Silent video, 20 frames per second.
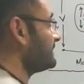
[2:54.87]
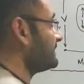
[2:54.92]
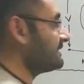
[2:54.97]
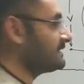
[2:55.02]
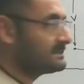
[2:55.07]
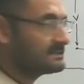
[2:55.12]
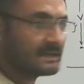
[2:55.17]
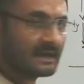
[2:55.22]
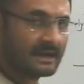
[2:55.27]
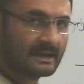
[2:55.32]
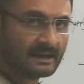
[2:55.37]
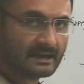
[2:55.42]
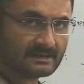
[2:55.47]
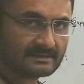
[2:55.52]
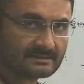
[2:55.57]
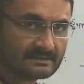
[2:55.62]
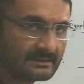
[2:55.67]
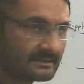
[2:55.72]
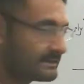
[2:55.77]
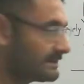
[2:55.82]
series
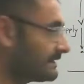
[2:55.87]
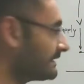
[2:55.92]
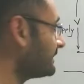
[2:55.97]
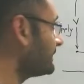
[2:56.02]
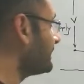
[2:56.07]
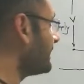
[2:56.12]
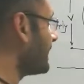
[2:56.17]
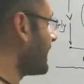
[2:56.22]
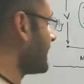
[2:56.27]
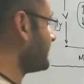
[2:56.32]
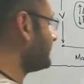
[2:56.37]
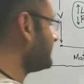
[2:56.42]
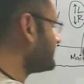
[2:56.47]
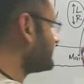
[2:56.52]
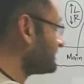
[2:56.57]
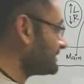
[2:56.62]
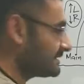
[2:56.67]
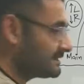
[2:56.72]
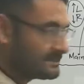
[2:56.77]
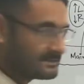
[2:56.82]
LR circuit, and
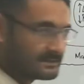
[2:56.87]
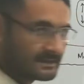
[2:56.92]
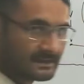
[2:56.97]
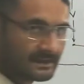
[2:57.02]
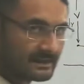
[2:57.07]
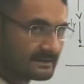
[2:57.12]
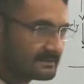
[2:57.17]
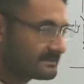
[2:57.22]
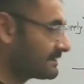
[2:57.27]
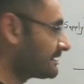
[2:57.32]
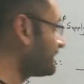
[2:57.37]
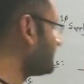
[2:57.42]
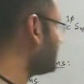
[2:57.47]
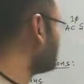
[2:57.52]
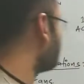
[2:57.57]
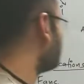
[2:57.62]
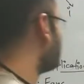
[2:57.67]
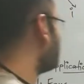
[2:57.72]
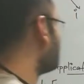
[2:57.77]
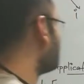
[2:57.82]
in series LR circuit